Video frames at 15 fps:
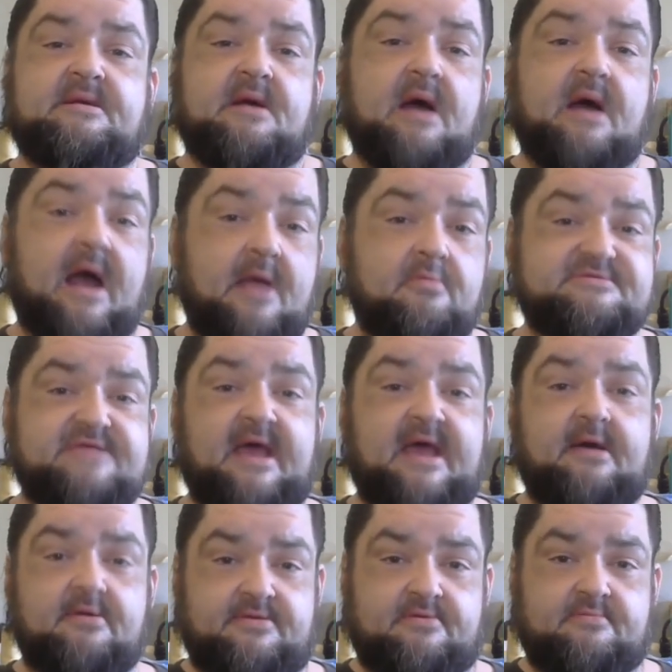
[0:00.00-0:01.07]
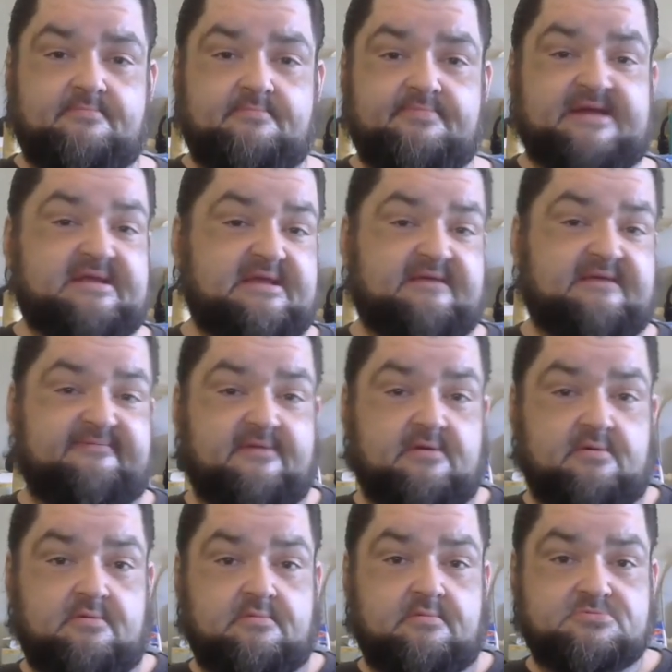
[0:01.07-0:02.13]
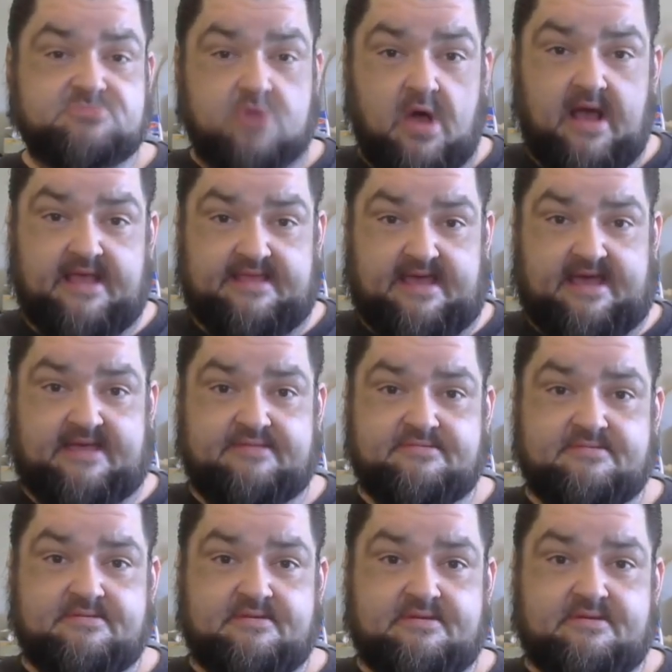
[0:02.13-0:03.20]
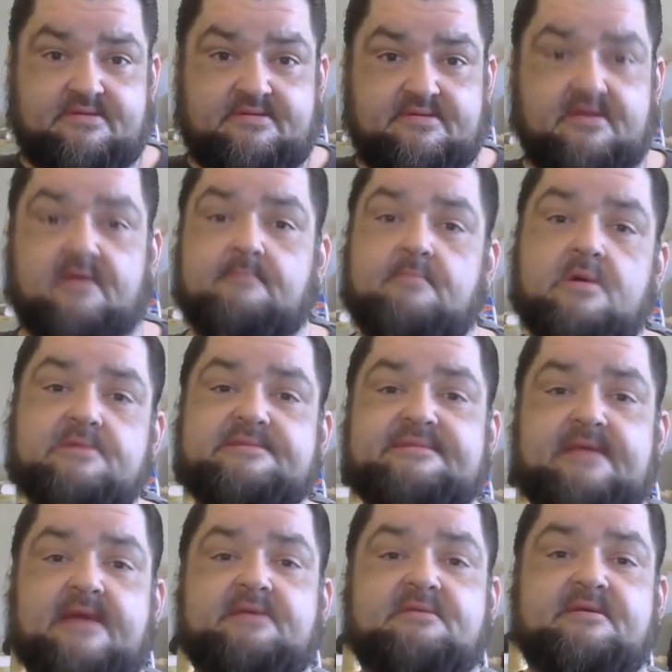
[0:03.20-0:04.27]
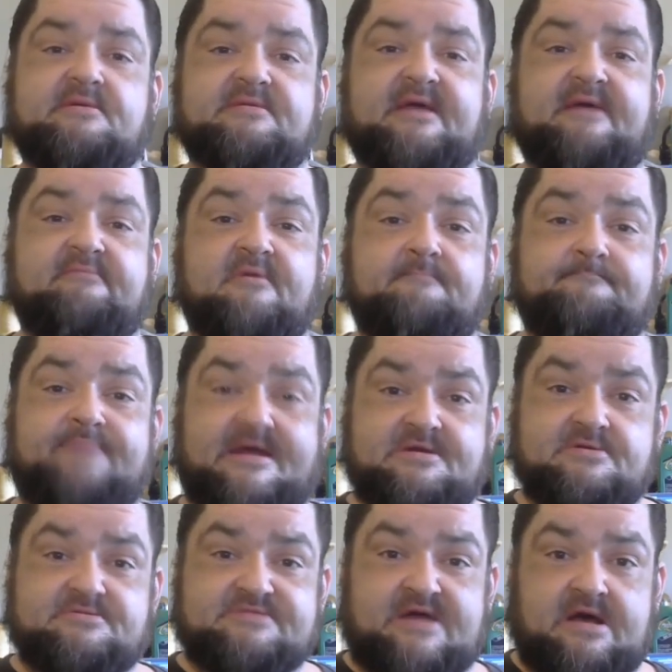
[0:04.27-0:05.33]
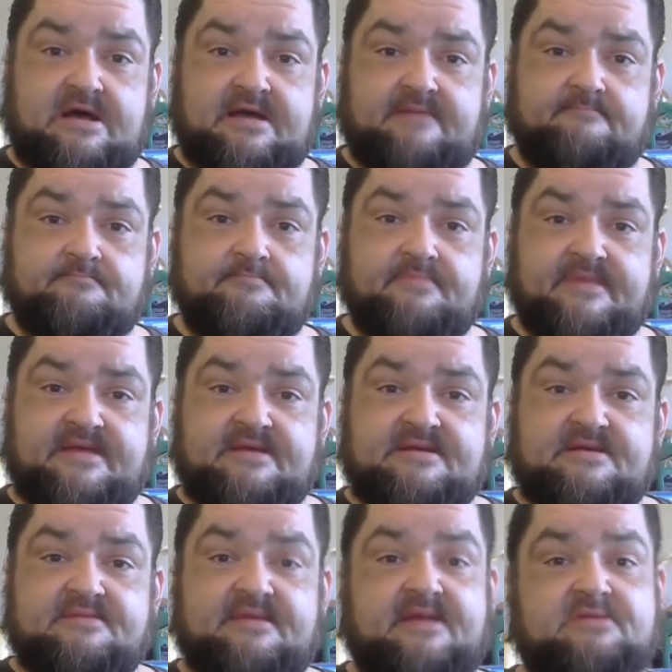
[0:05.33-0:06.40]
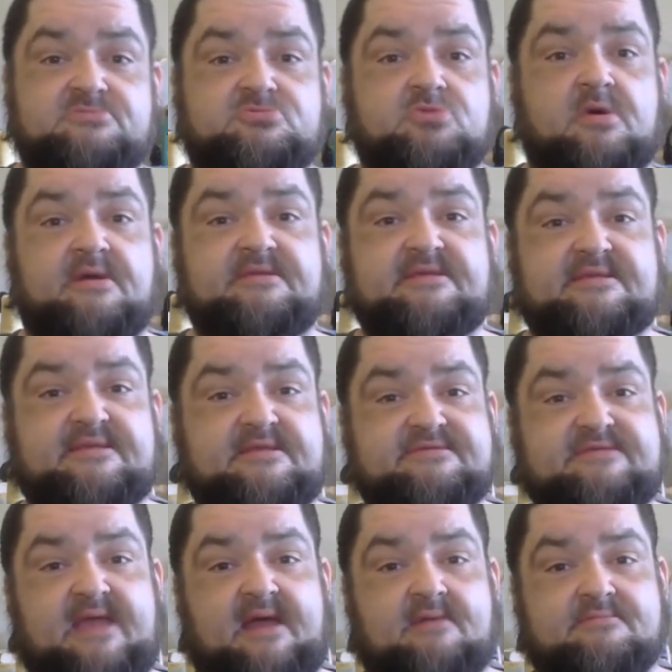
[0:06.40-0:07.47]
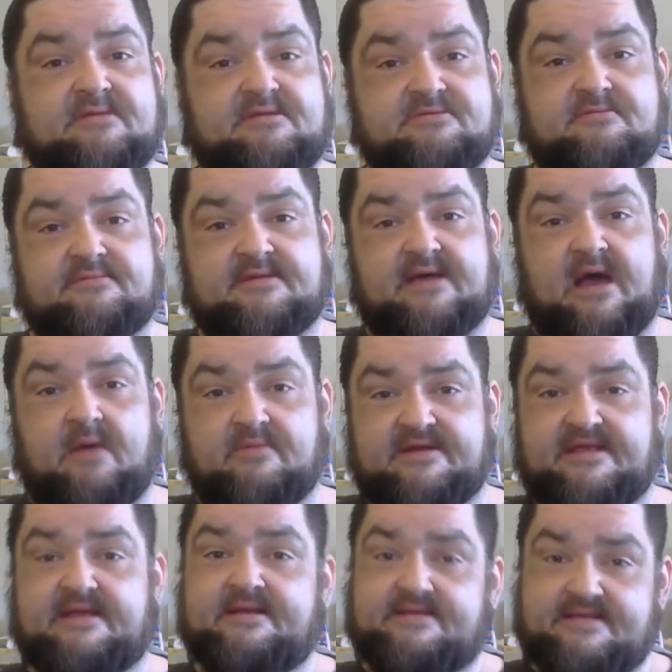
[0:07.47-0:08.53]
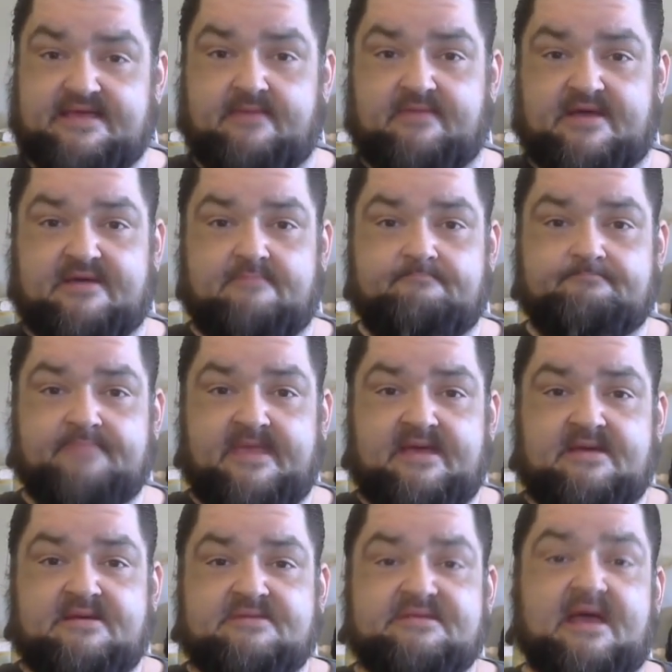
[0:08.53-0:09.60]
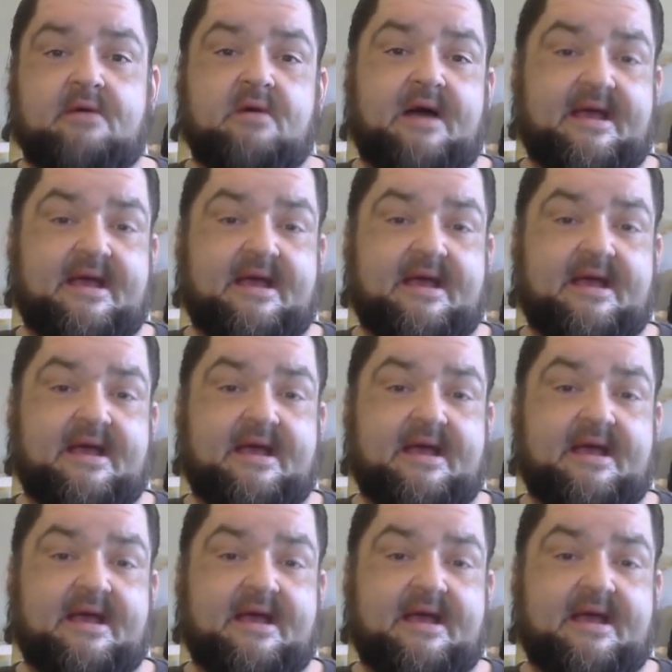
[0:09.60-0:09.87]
I would tell you that if you try that, you're most likely going to have a better time than trying to sit down and do the comedy gimmick. Now, I